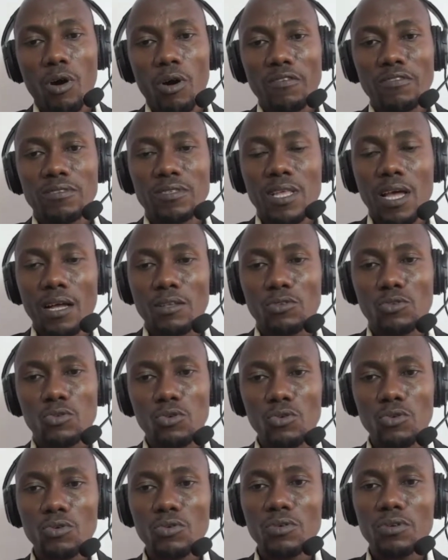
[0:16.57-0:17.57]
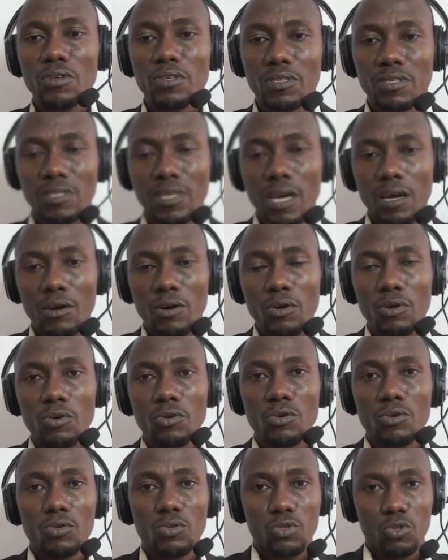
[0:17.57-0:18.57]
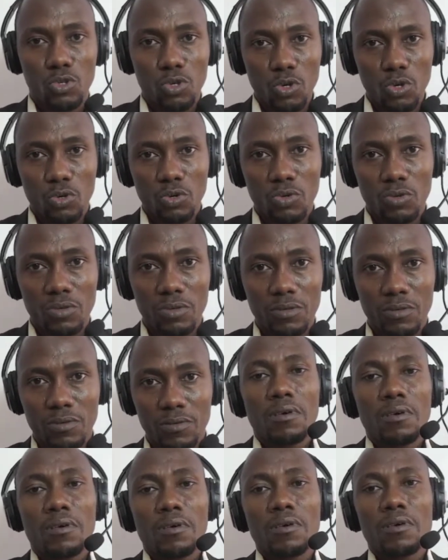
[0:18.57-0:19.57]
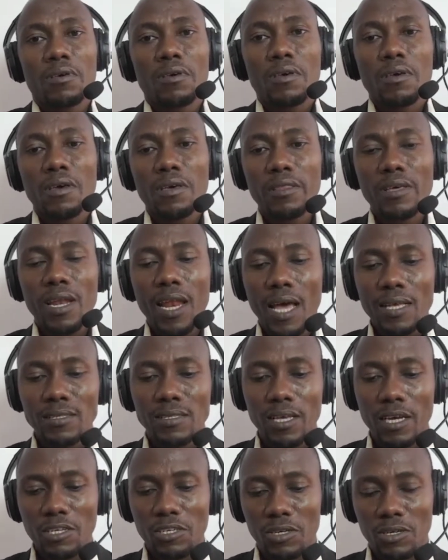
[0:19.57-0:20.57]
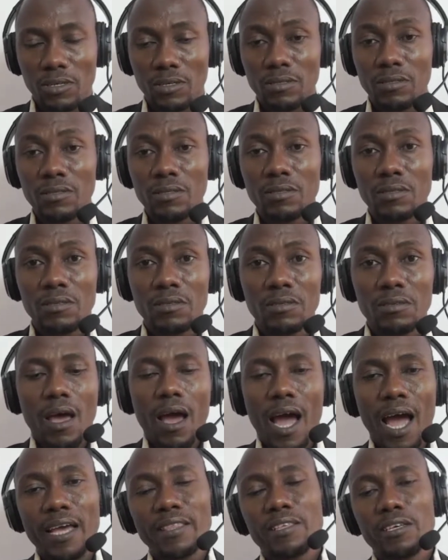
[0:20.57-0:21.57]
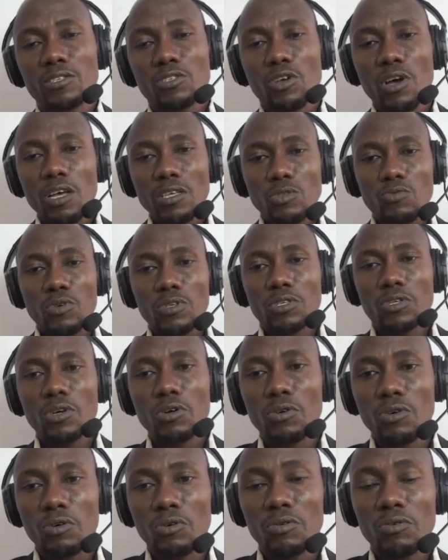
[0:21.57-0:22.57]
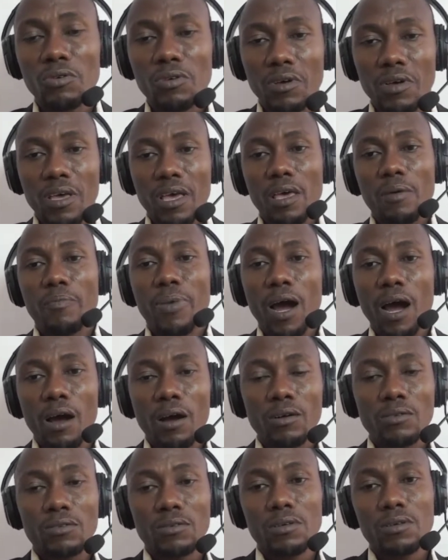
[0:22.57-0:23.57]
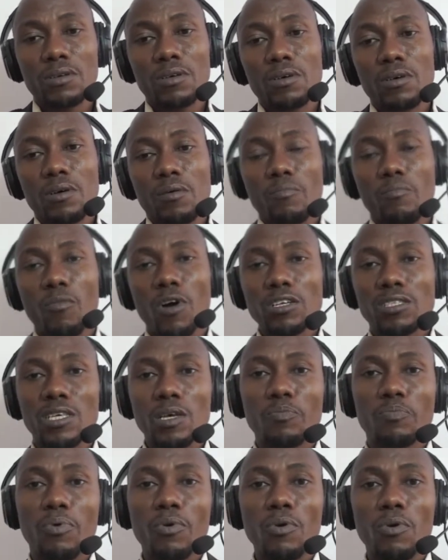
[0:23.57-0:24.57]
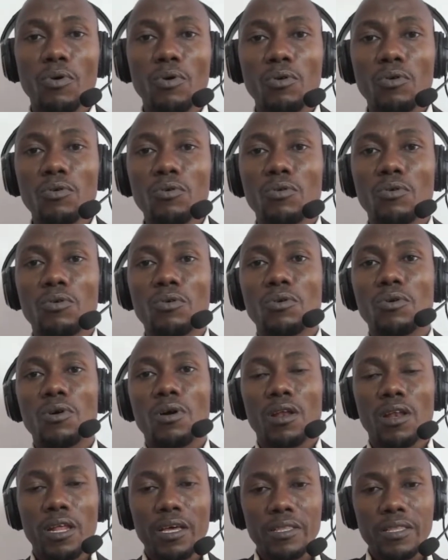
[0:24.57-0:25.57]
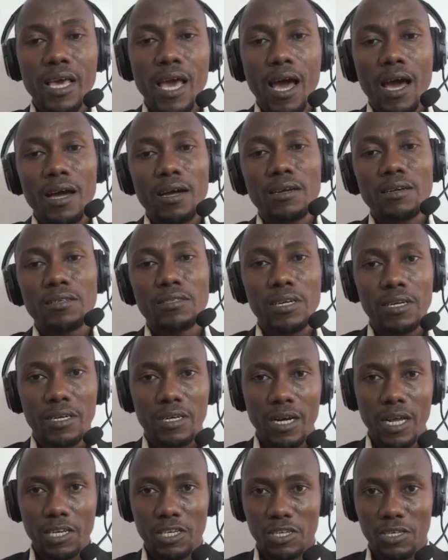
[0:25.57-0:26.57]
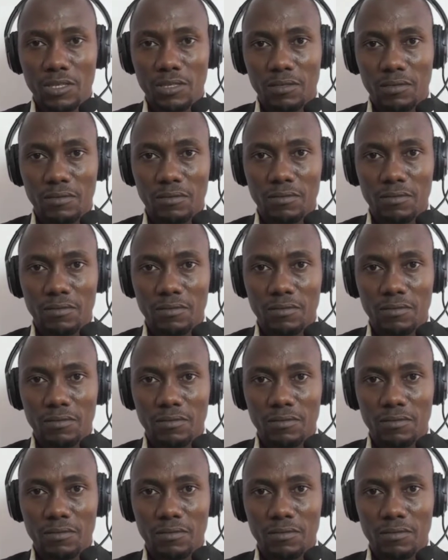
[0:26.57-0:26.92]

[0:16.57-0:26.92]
of STAR 202. In the last session, I discussed with you about multiple linear regression.